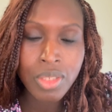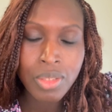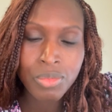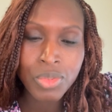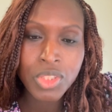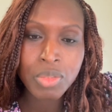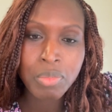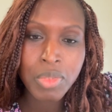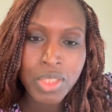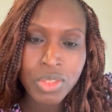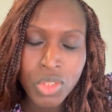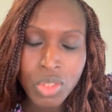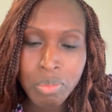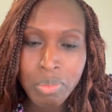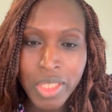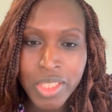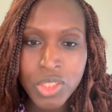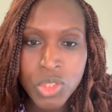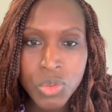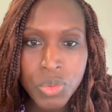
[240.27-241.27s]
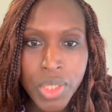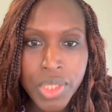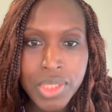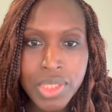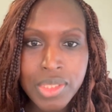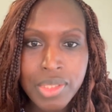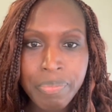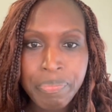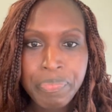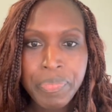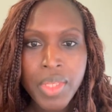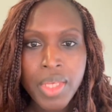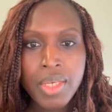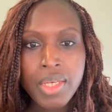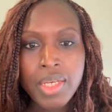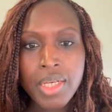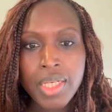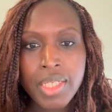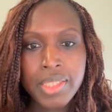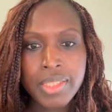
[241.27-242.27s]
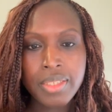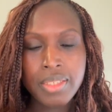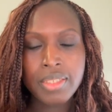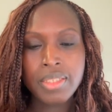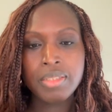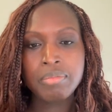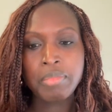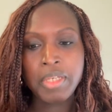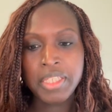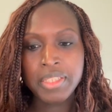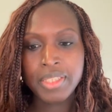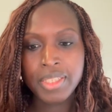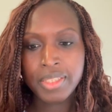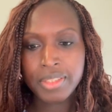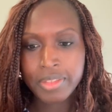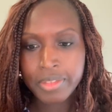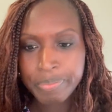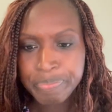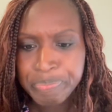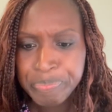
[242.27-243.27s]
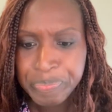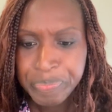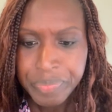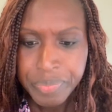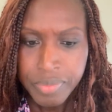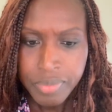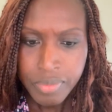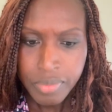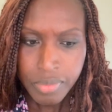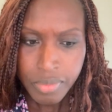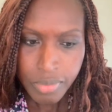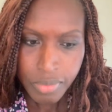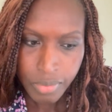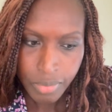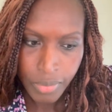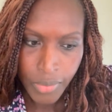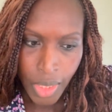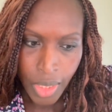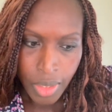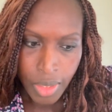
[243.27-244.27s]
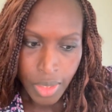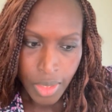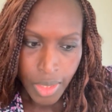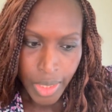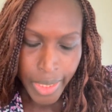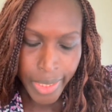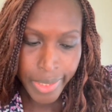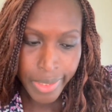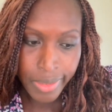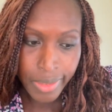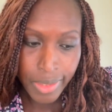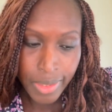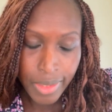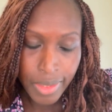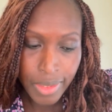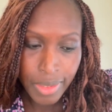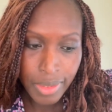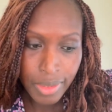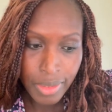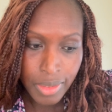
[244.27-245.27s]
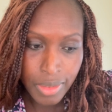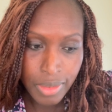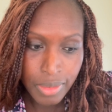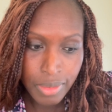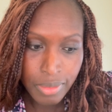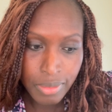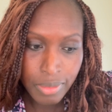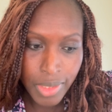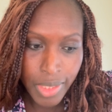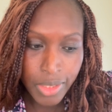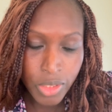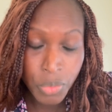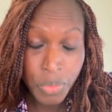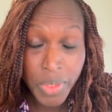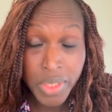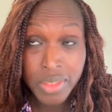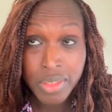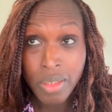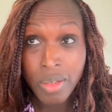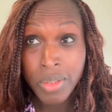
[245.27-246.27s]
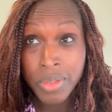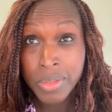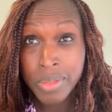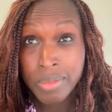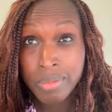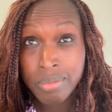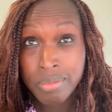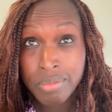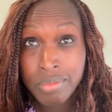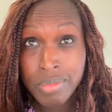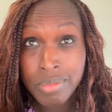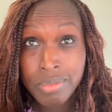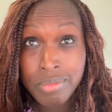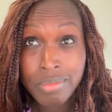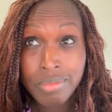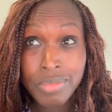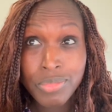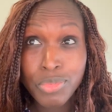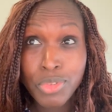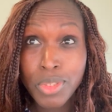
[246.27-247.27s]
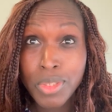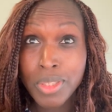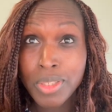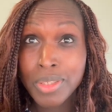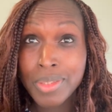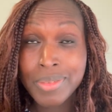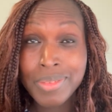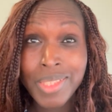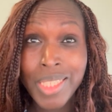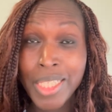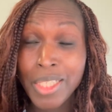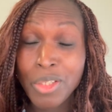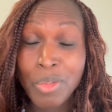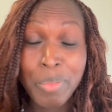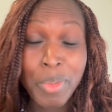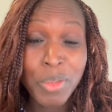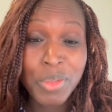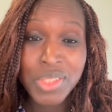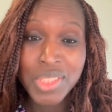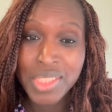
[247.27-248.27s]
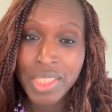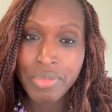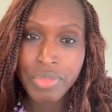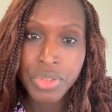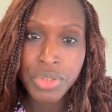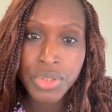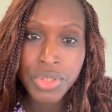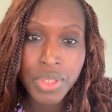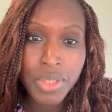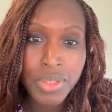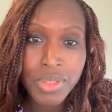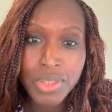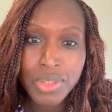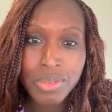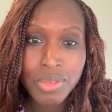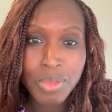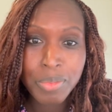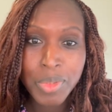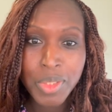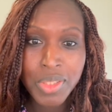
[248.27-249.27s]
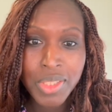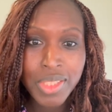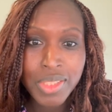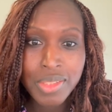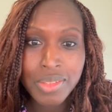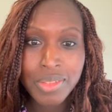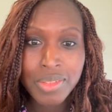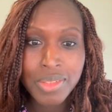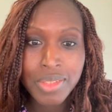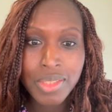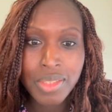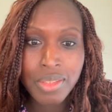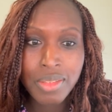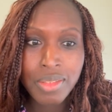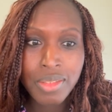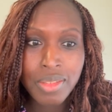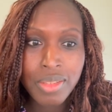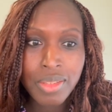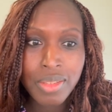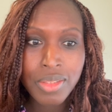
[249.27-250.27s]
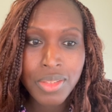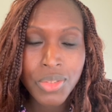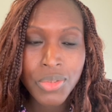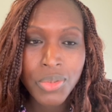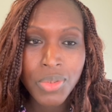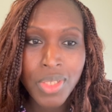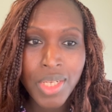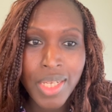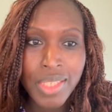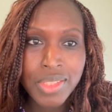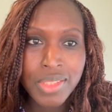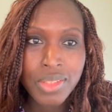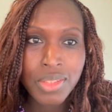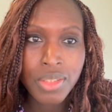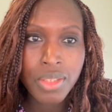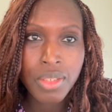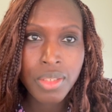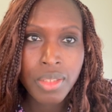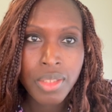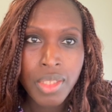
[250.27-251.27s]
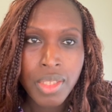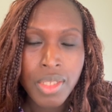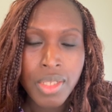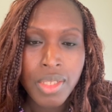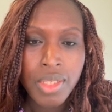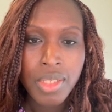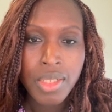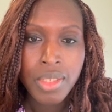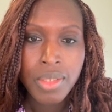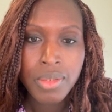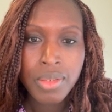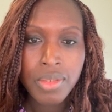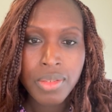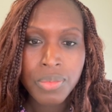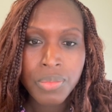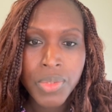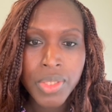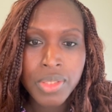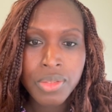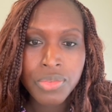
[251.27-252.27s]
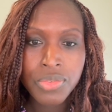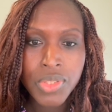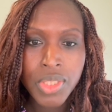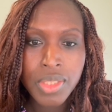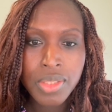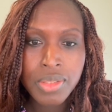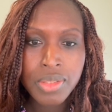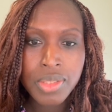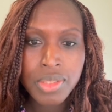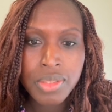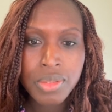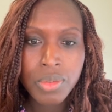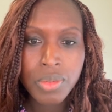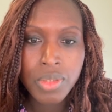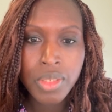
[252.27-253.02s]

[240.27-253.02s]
was managing my stress and my diet. And that went on for like about 7 years, to be honest, until last year, when things